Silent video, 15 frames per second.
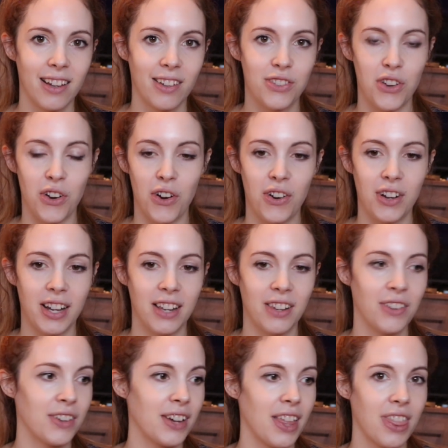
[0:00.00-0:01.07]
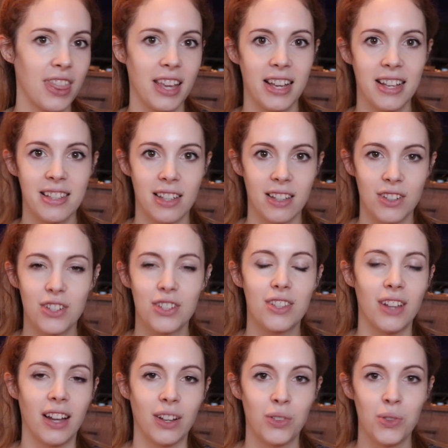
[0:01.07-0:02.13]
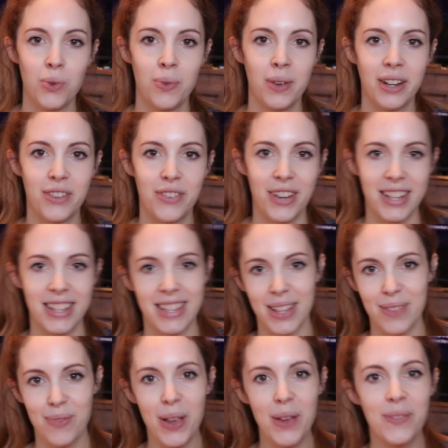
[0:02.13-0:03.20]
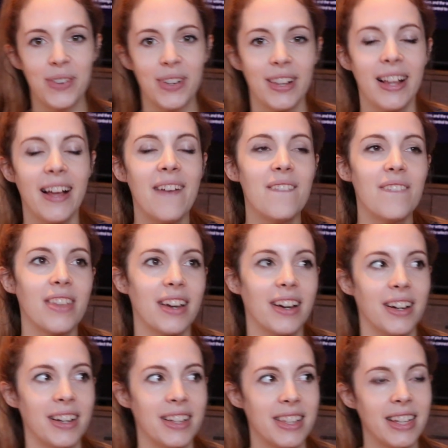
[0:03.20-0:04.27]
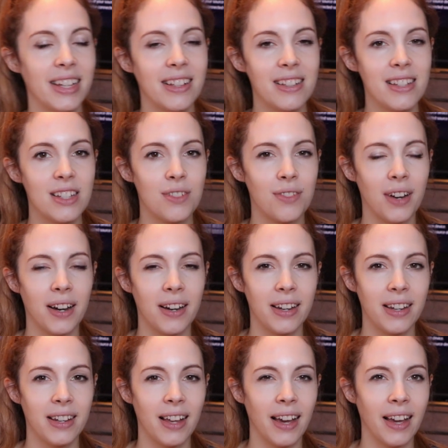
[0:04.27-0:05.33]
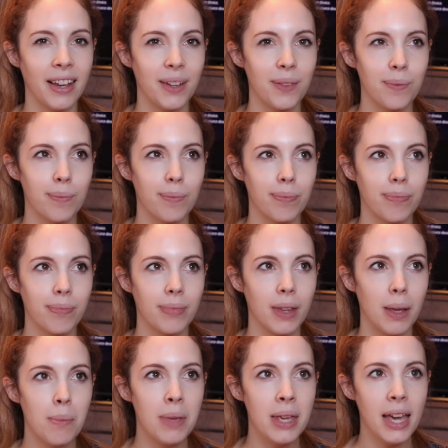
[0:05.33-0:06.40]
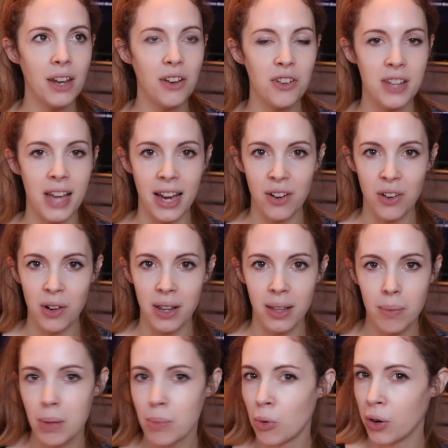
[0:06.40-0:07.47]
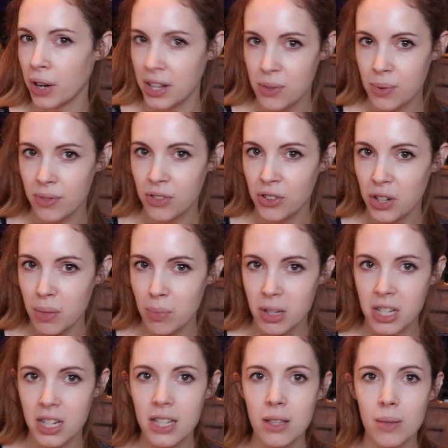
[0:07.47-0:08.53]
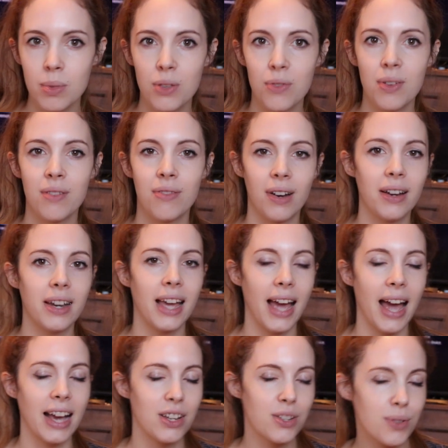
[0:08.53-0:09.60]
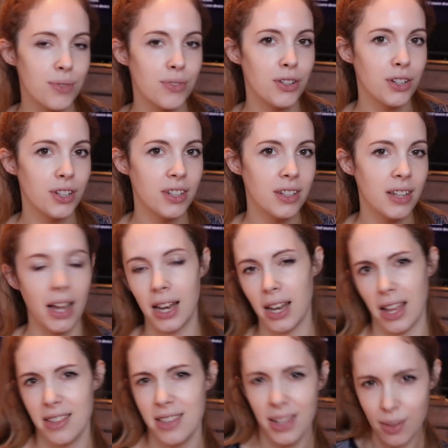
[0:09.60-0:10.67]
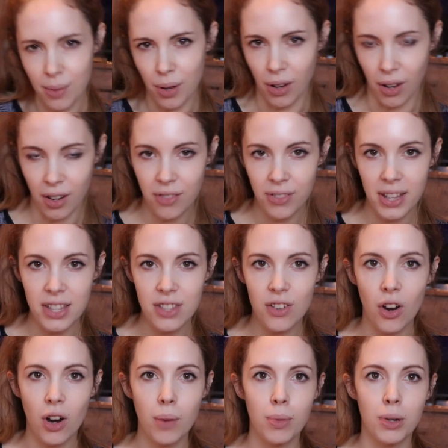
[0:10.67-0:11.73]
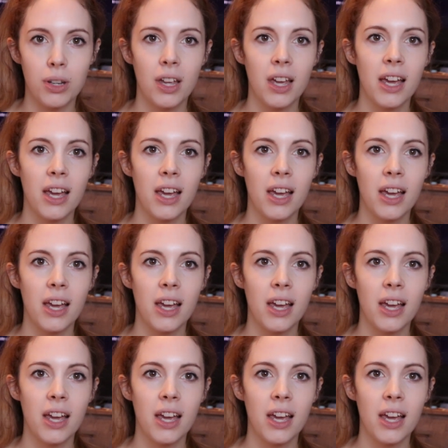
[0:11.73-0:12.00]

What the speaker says: talk and look at things and just like do weird faces at people. I think she's very like, me and her dad are a little bit more introverted, but she seems to be very extroverted. I think a lot of kids are, but